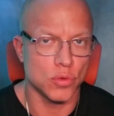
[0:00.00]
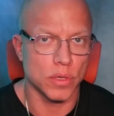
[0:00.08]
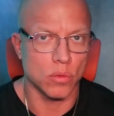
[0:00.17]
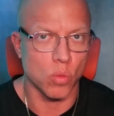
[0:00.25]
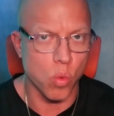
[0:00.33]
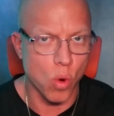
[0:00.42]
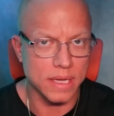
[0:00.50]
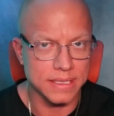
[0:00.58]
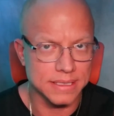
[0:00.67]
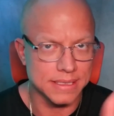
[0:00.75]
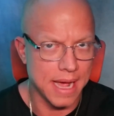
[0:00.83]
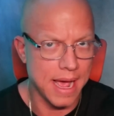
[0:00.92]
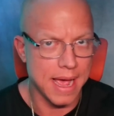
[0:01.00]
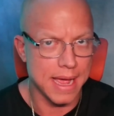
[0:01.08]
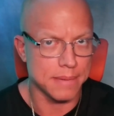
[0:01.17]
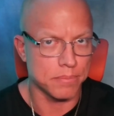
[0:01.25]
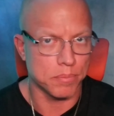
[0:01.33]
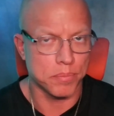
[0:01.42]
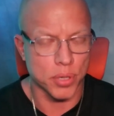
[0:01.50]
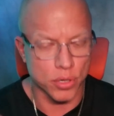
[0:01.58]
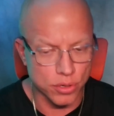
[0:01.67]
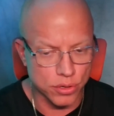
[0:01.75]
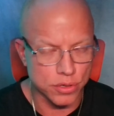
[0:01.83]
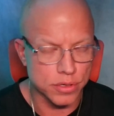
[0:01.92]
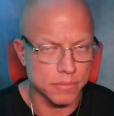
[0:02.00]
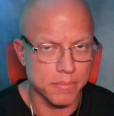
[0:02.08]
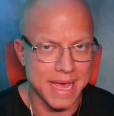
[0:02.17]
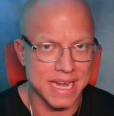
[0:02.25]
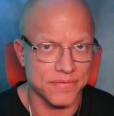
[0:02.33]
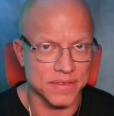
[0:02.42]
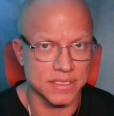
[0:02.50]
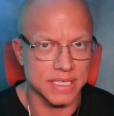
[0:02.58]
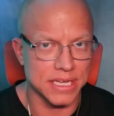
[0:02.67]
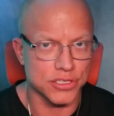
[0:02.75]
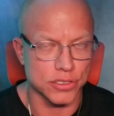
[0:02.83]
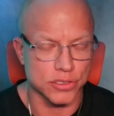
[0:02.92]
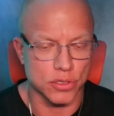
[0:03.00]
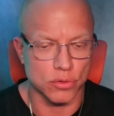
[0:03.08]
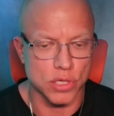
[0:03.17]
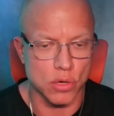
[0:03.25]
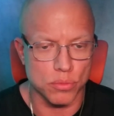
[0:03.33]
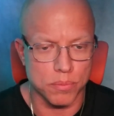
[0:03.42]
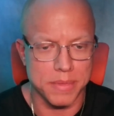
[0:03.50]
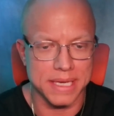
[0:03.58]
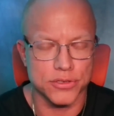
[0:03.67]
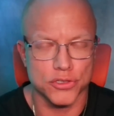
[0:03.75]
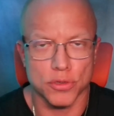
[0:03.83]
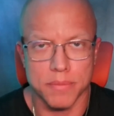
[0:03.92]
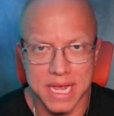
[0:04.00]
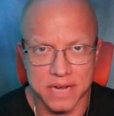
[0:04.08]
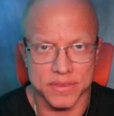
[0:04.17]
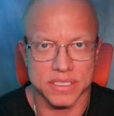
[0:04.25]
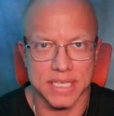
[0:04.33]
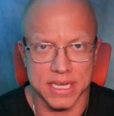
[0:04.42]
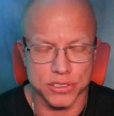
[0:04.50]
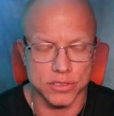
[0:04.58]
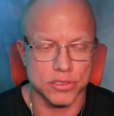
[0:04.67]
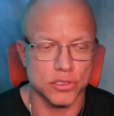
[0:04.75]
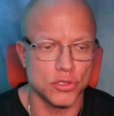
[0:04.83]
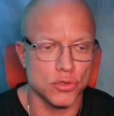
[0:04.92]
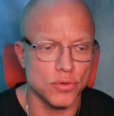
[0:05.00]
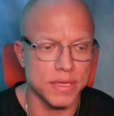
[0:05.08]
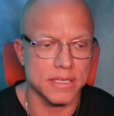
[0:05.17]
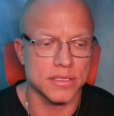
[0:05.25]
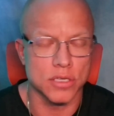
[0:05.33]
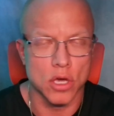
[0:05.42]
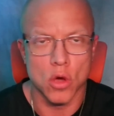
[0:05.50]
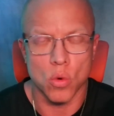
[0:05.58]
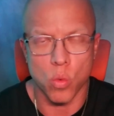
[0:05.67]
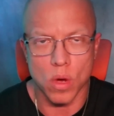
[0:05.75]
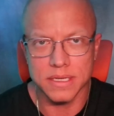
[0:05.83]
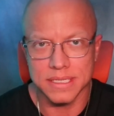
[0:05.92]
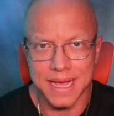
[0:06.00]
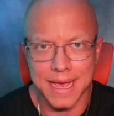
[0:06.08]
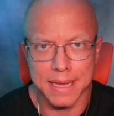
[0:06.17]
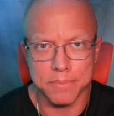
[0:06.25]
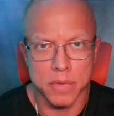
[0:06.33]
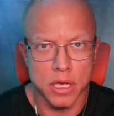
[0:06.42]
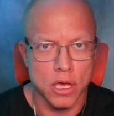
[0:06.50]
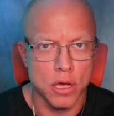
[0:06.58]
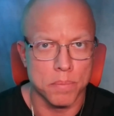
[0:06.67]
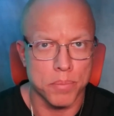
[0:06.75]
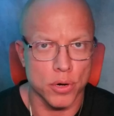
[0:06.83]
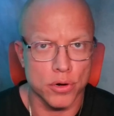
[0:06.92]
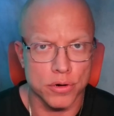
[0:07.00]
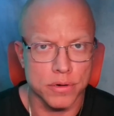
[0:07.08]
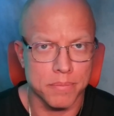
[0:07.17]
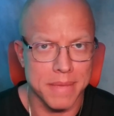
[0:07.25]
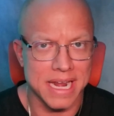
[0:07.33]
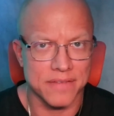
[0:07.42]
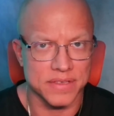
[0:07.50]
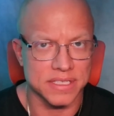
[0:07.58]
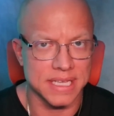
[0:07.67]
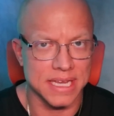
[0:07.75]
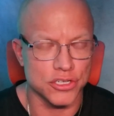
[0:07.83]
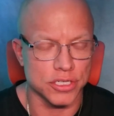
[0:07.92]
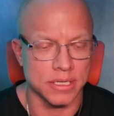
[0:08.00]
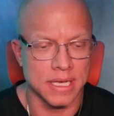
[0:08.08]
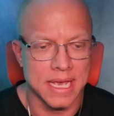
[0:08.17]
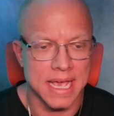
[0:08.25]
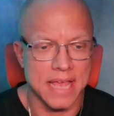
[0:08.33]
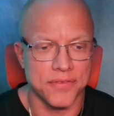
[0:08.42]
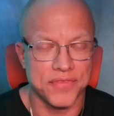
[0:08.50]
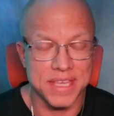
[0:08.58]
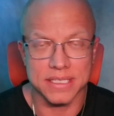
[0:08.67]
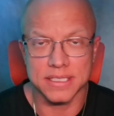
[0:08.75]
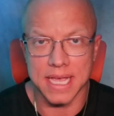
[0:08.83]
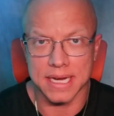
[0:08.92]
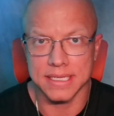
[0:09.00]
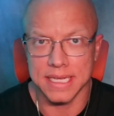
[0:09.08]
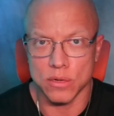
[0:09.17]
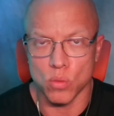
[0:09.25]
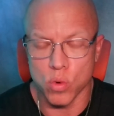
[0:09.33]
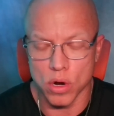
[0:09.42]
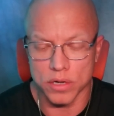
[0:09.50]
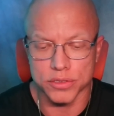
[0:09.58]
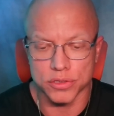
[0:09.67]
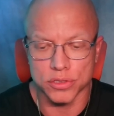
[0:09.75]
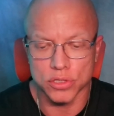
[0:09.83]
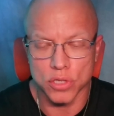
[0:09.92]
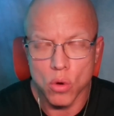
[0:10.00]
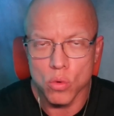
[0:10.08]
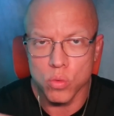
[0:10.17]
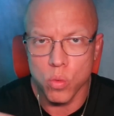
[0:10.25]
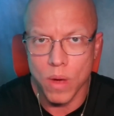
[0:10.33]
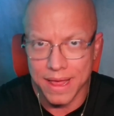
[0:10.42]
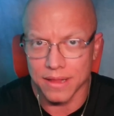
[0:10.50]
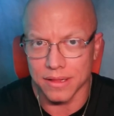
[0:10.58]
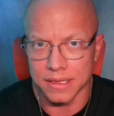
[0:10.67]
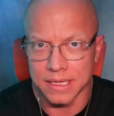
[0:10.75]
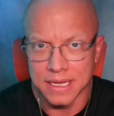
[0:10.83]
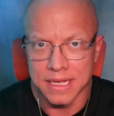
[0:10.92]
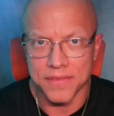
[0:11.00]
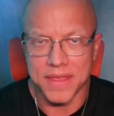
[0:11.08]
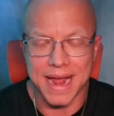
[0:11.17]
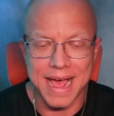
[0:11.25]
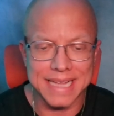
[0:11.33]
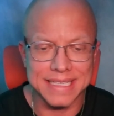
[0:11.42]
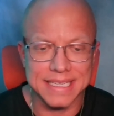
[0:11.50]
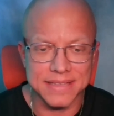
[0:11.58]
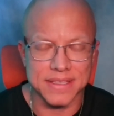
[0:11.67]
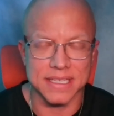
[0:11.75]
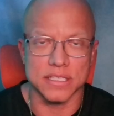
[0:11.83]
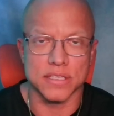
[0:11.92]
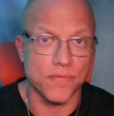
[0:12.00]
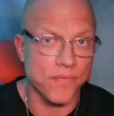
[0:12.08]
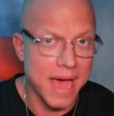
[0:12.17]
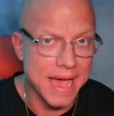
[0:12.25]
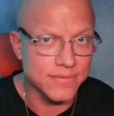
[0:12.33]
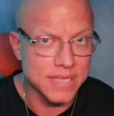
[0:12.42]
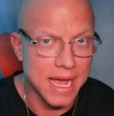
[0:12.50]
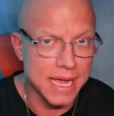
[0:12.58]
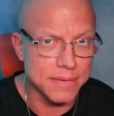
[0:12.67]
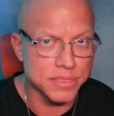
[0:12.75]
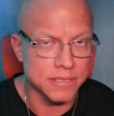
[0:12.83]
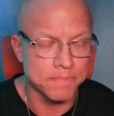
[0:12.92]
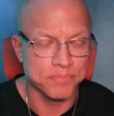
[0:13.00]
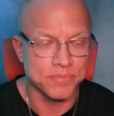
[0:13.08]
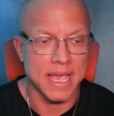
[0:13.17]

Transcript: it one time per manifestation. So don't mix your manifestations. Do this one time per manifestation. And this technique works so well that I did this five times.